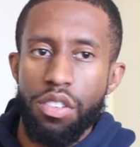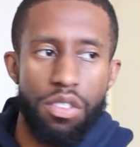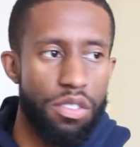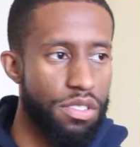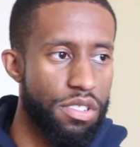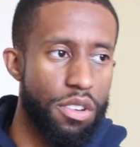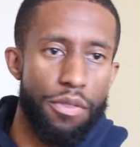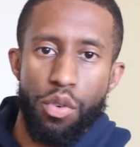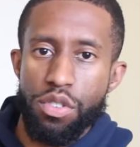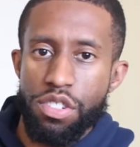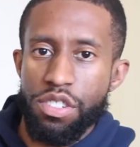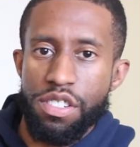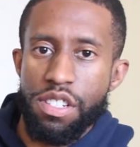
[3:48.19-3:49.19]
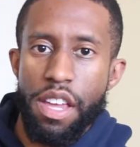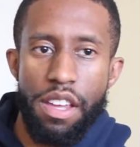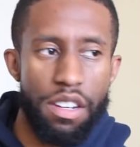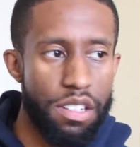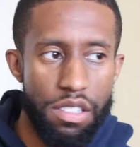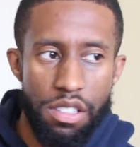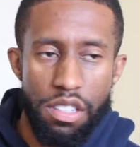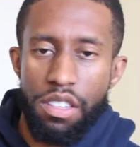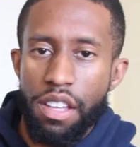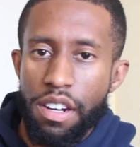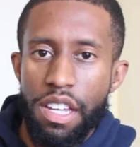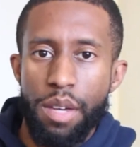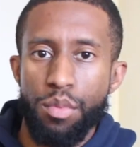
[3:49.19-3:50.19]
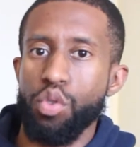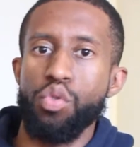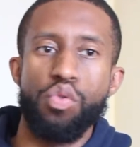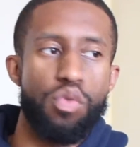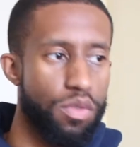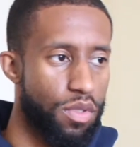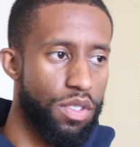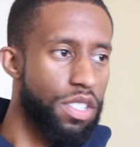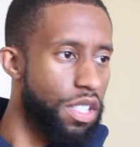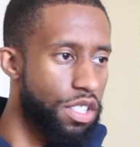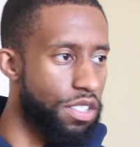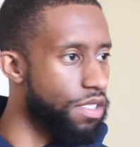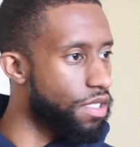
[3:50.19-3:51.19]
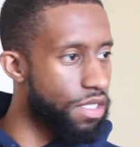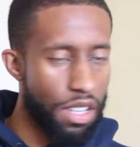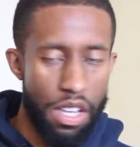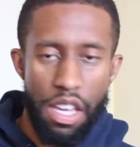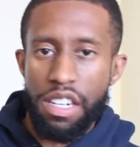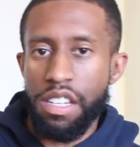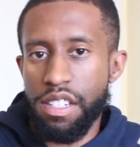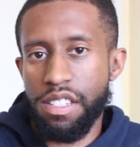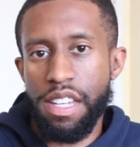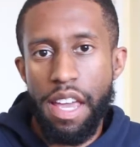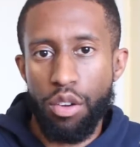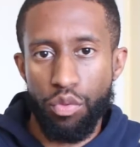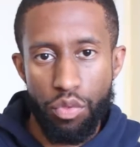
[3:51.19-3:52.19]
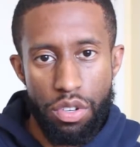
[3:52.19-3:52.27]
Or is her voice just that damn cool? It didn't sound